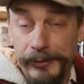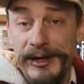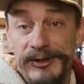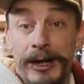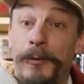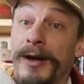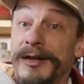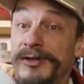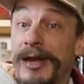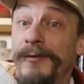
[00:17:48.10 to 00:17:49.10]
degrees. I
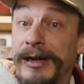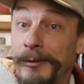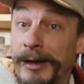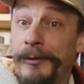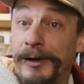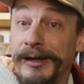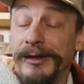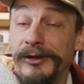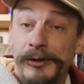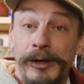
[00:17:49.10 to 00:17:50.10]
want it 70 when I walk
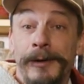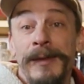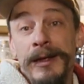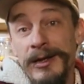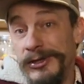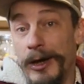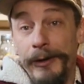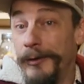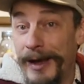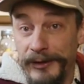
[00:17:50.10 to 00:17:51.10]
in the door. So
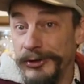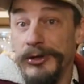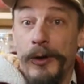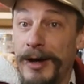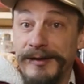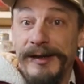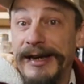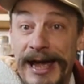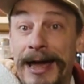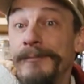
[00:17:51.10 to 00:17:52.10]
I would rather just go onto
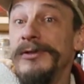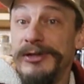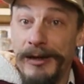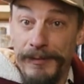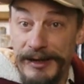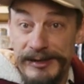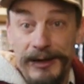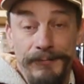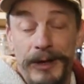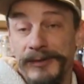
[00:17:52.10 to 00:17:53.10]
the app, set my
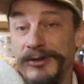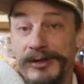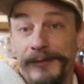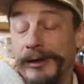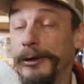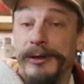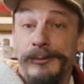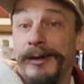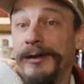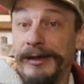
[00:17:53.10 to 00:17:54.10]
temp up to 70
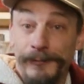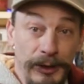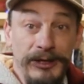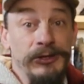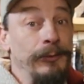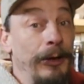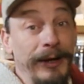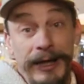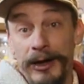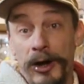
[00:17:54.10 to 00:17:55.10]
degrees when I leave work, so
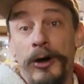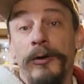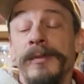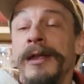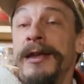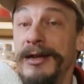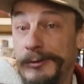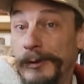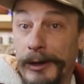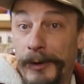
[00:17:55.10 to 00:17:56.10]
when I get home,
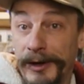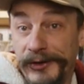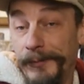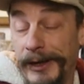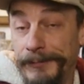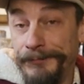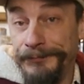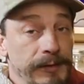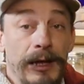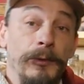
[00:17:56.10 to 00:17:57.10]
it's where I want it to be.
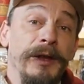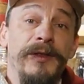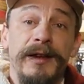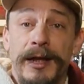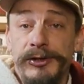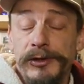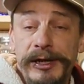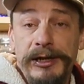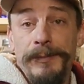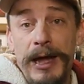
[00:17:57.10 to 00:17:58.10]
Now, the one thing that's
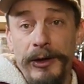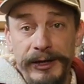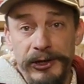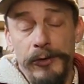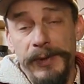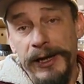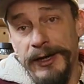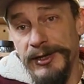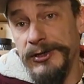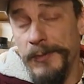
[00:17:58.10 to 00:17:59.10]
unique about Ecobee
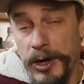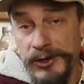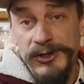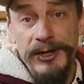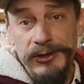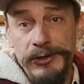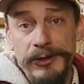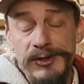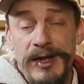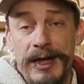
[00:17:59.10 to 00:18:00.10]
and its smart
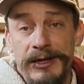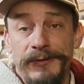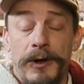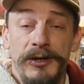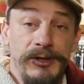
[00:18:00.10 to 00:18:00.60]
sensor is that, as far